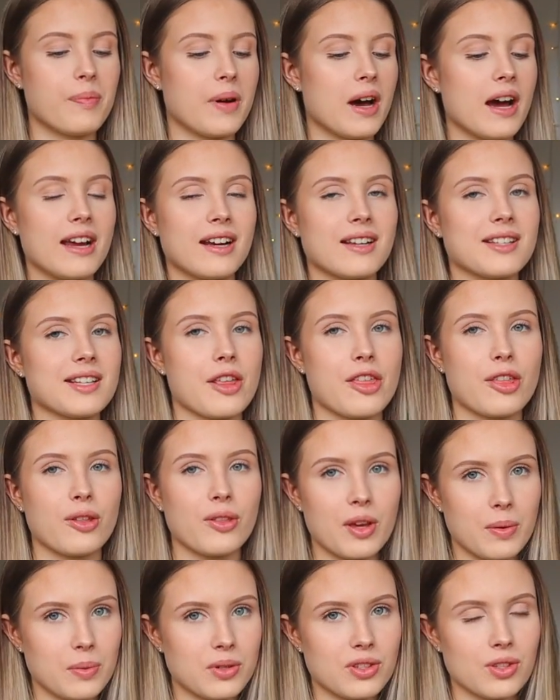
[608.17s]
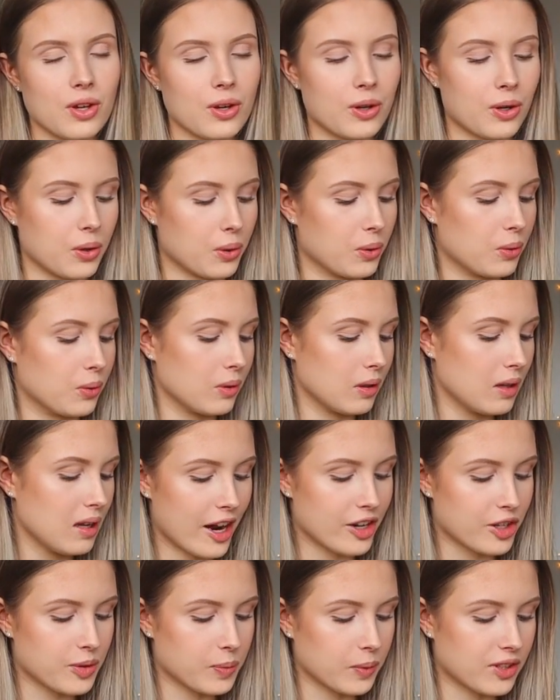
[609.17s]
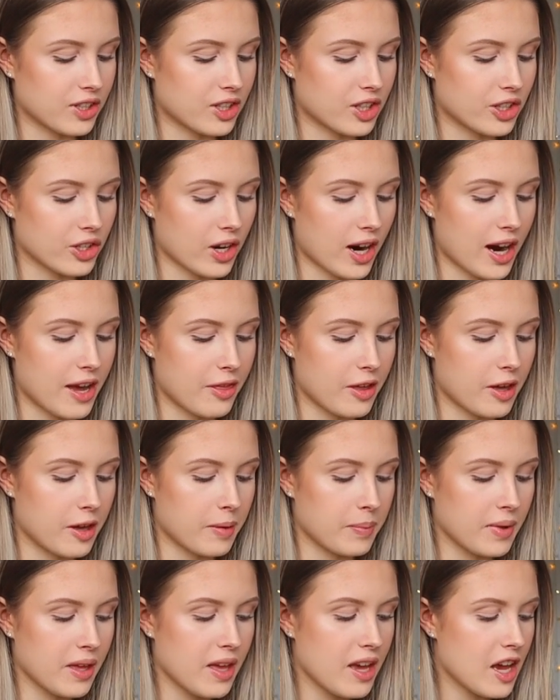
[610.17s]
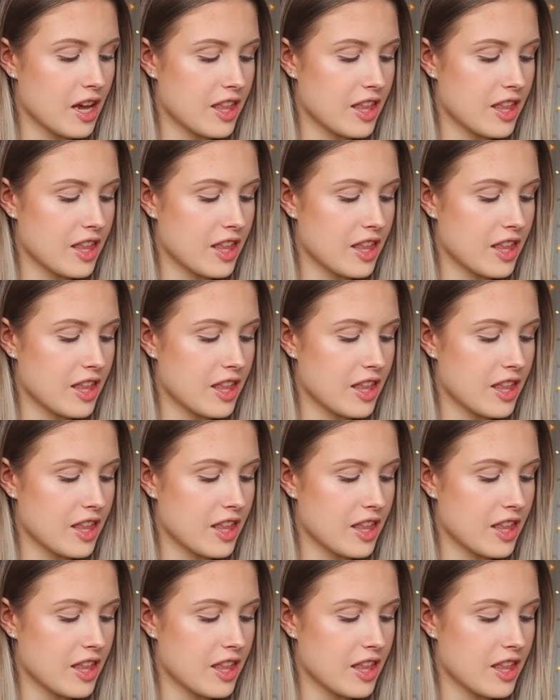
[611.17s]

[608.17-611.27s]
buy because I thought they were so cool and I just wanted to try them.